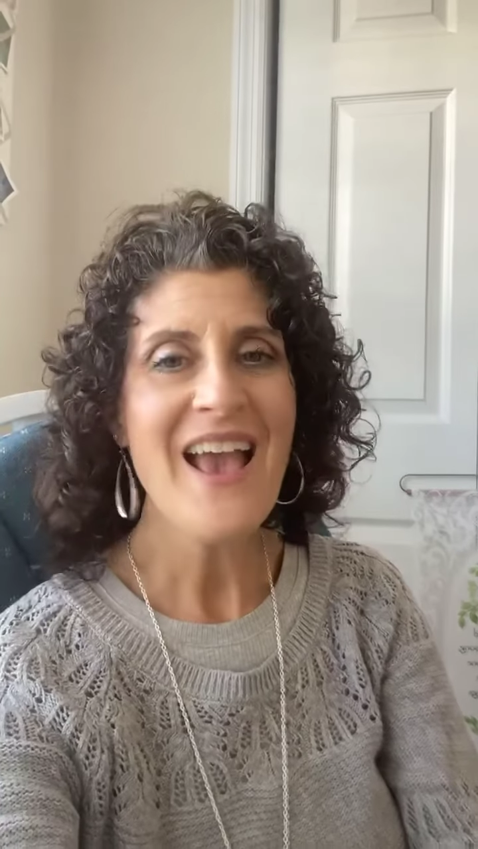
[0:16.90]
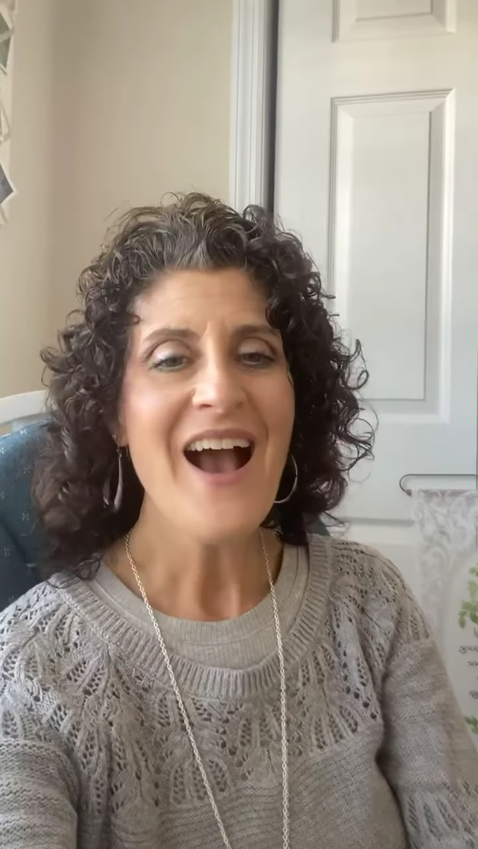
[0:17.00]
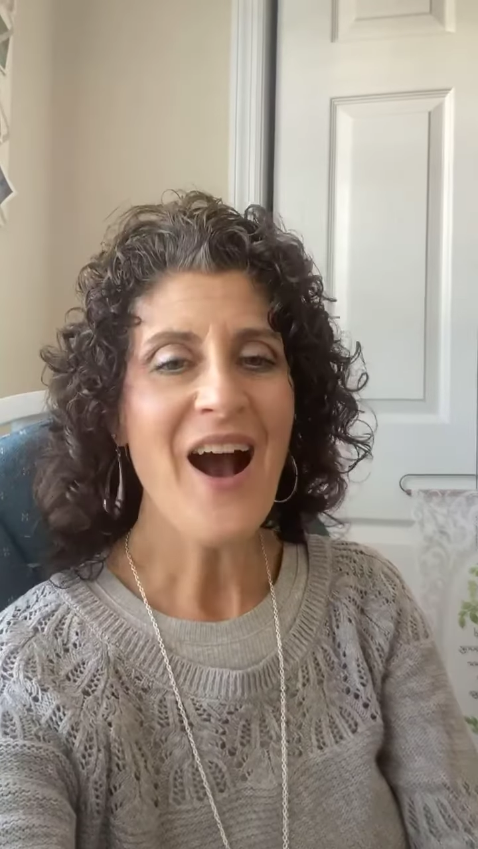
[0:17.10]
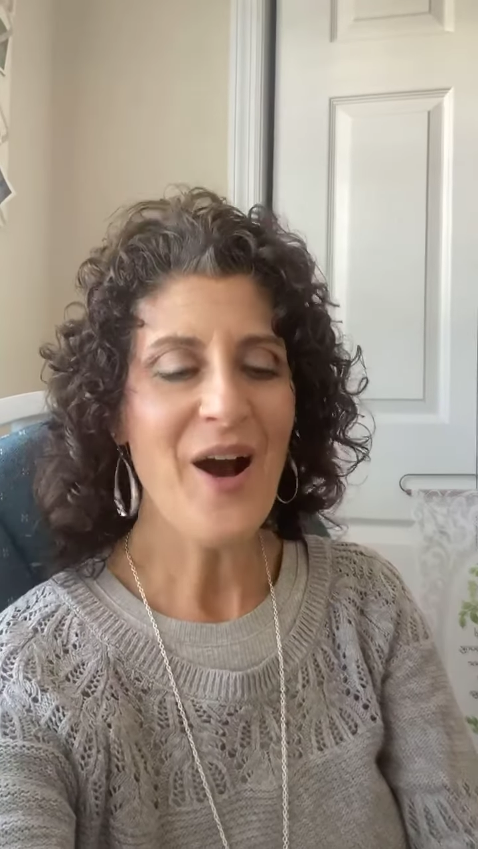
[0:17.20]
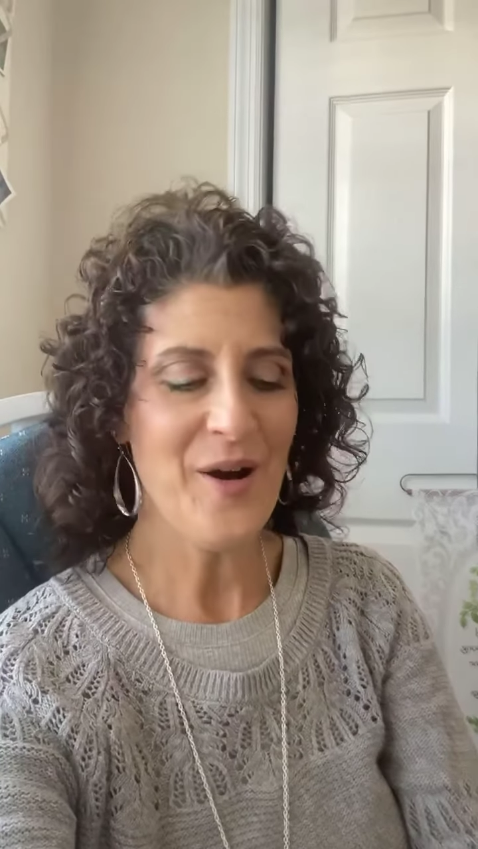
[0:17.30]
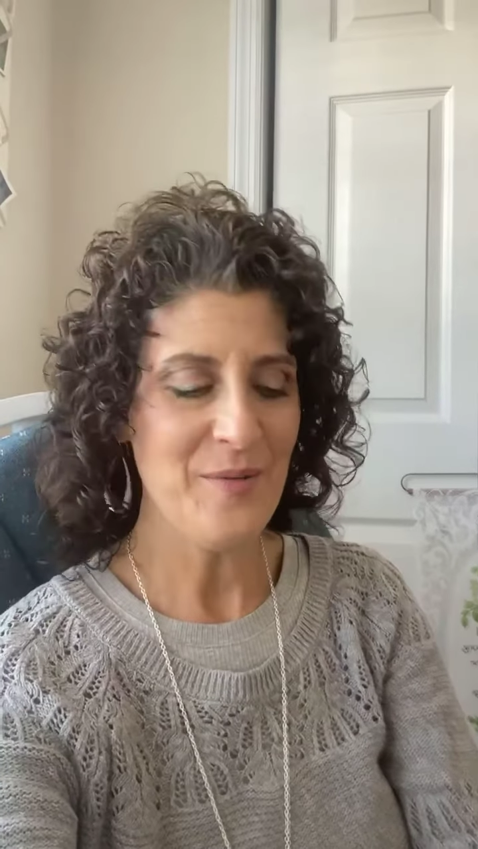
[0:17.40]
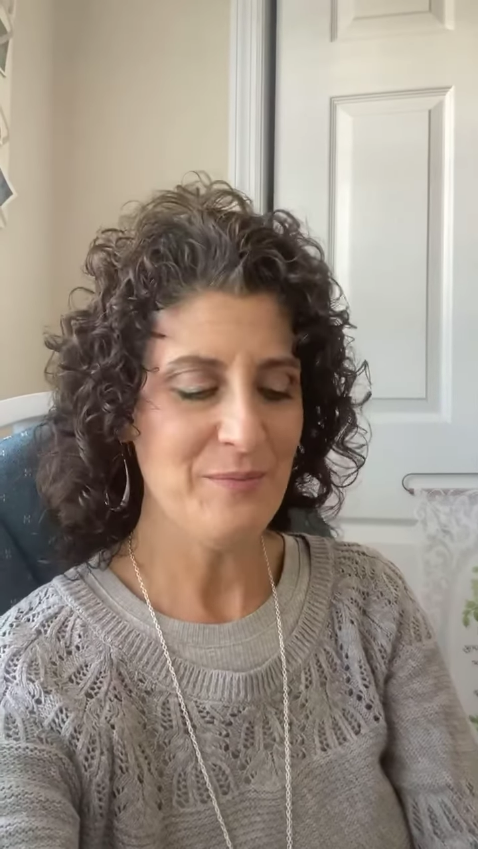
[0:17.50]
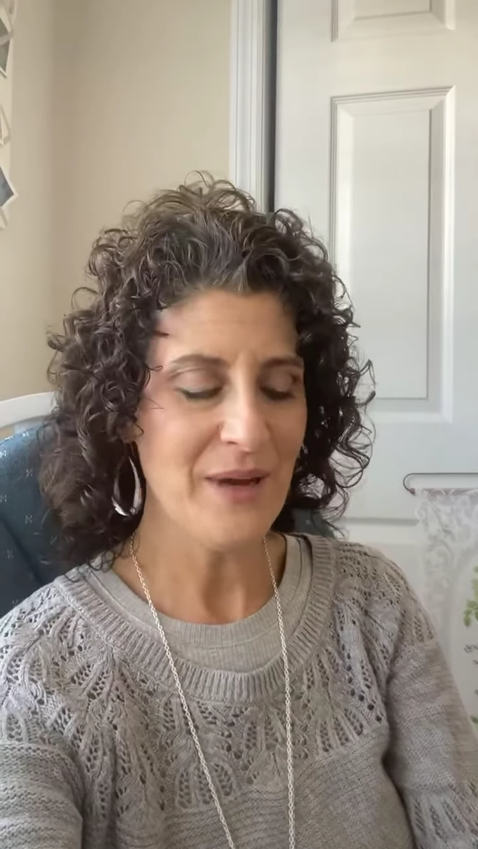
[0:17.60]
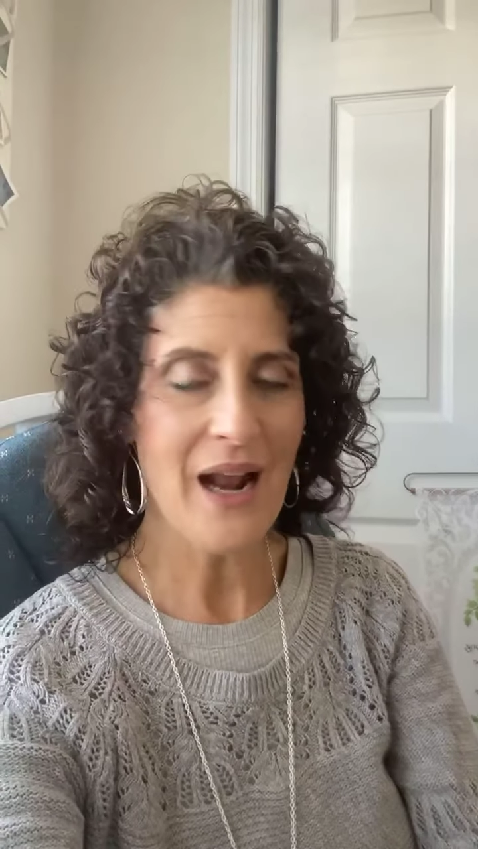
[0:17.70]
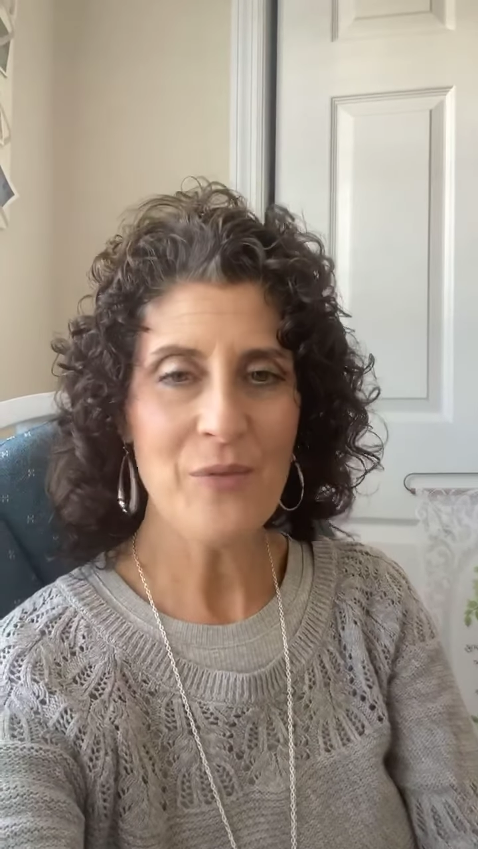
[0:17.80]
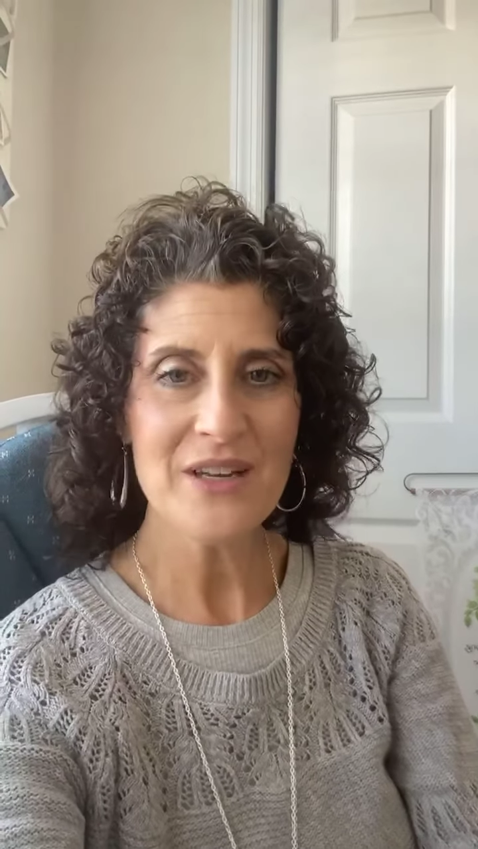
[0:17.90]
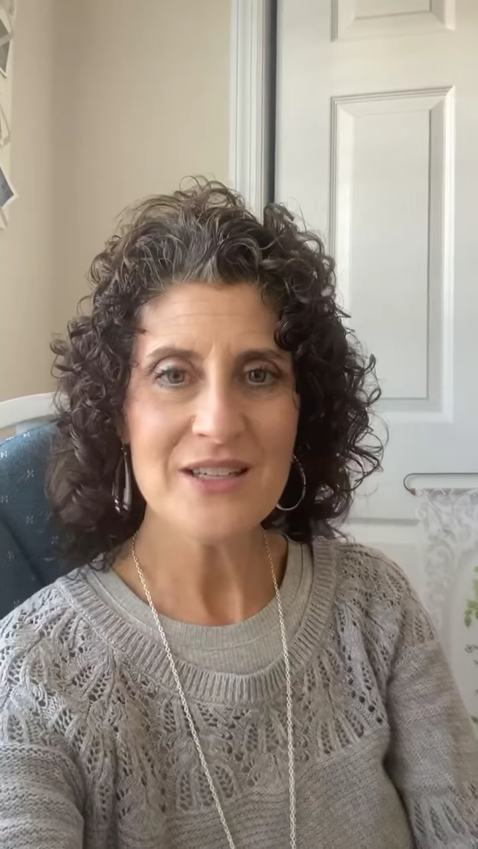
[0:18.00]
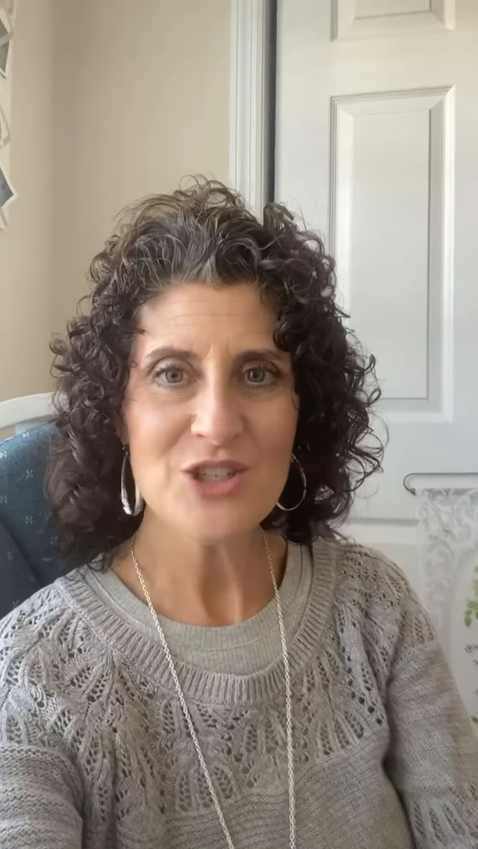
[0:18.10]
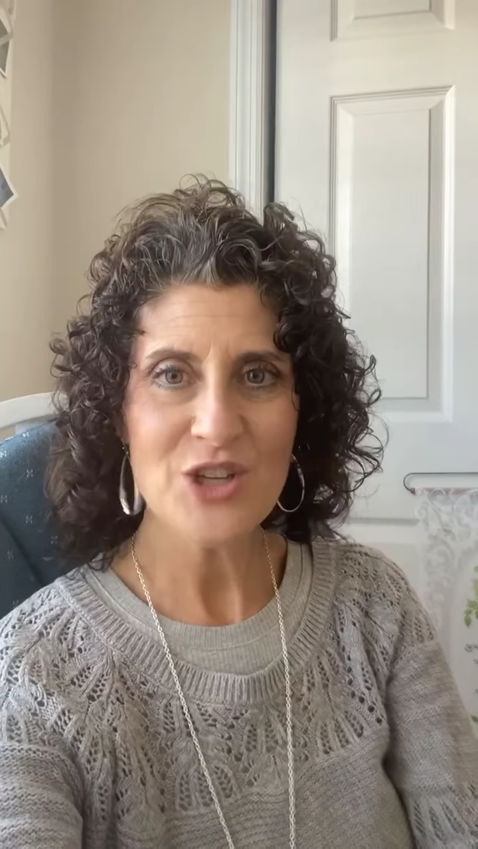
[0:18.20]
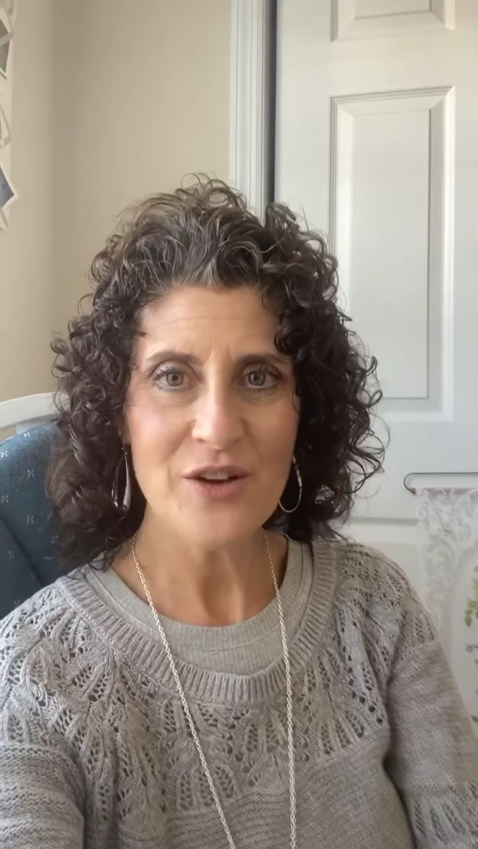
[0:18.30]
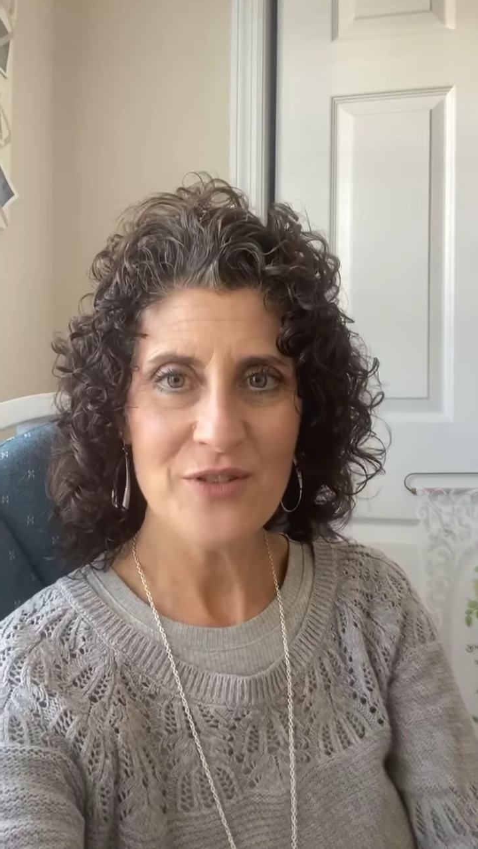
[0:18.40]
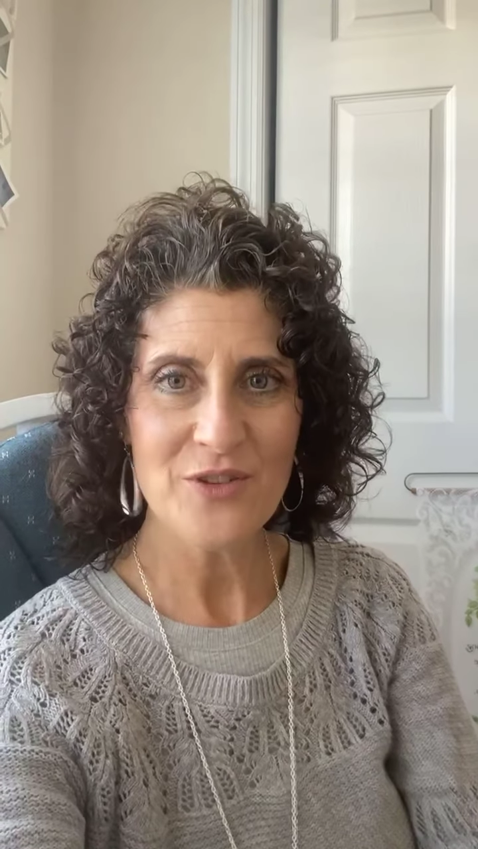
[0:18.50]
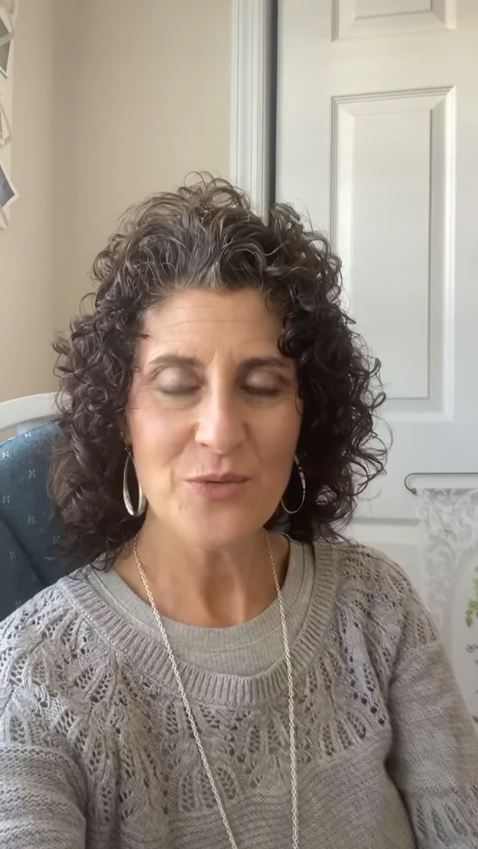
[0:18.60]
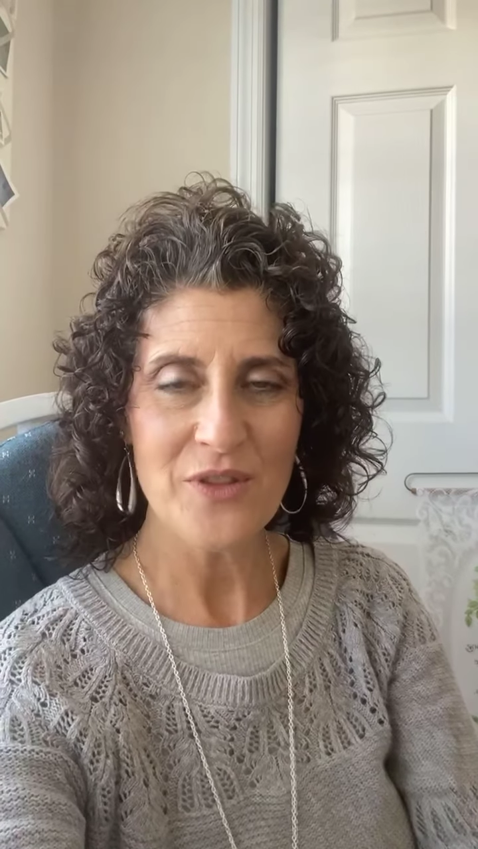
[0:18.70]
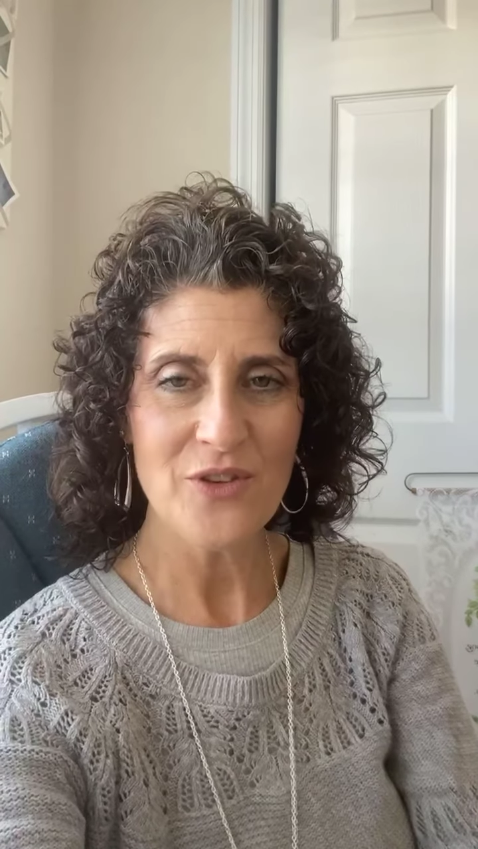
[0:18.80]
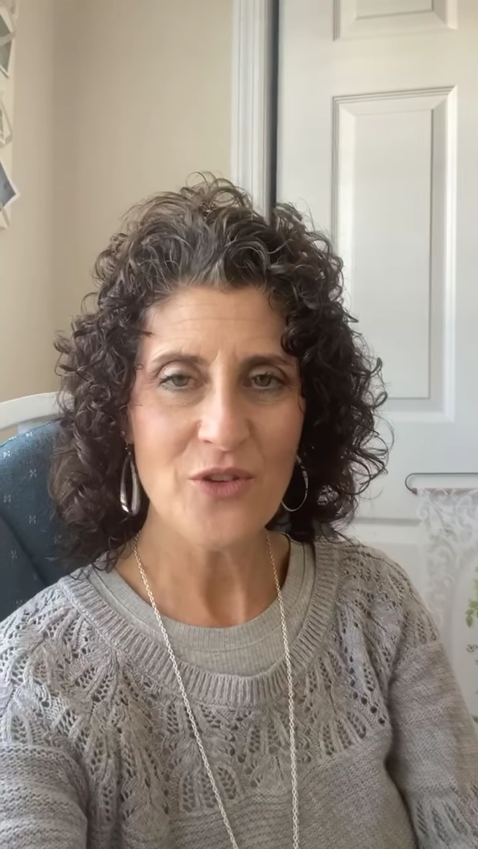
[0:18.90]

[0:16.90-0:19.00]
Um, but I wanted to share this with you.